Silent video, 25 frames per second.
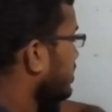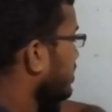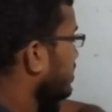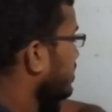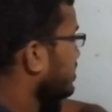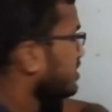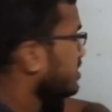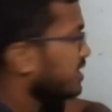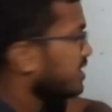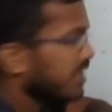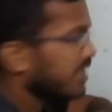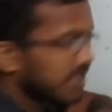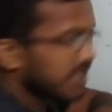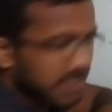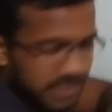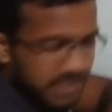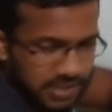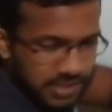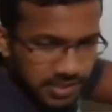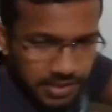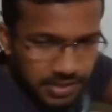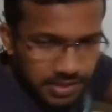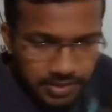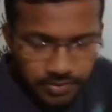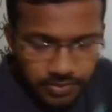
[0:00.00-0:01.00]
Is it energy
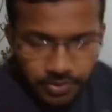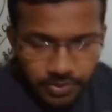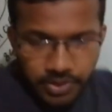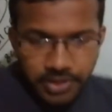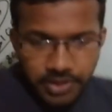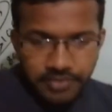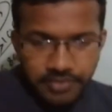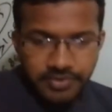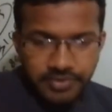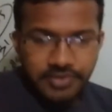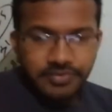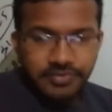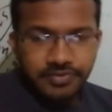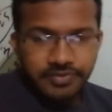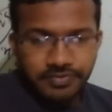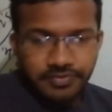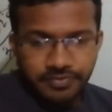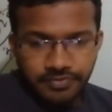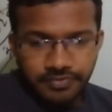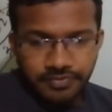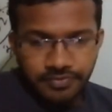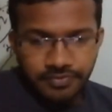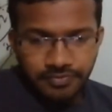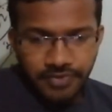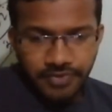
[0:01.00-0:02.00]
in the water?
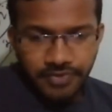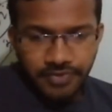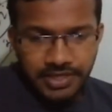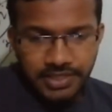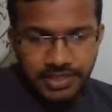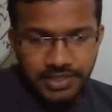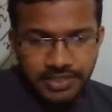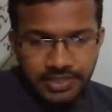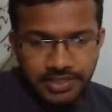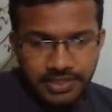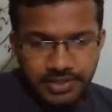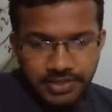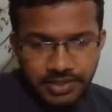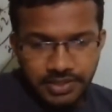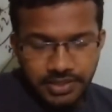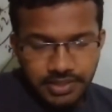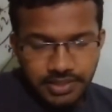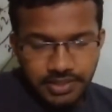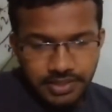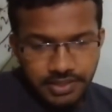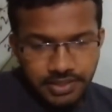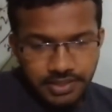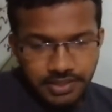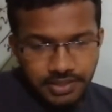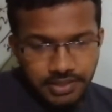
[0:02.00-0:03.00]
What is
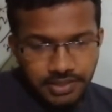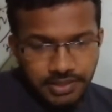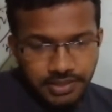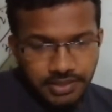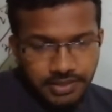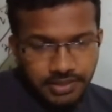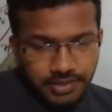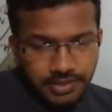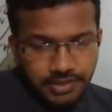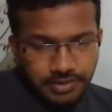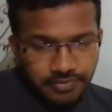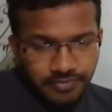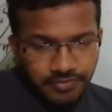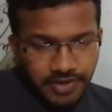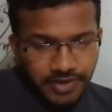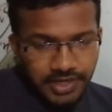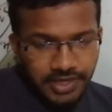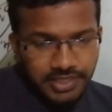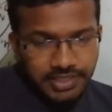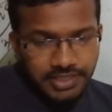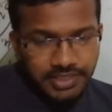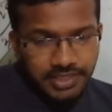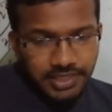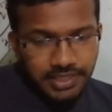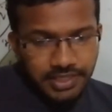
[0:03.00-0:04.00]

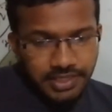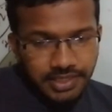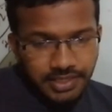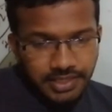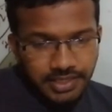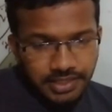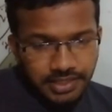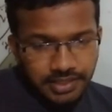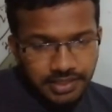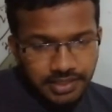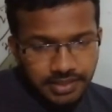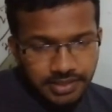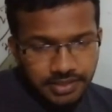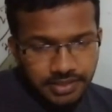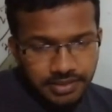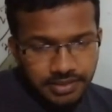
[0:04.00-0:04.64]
heated here?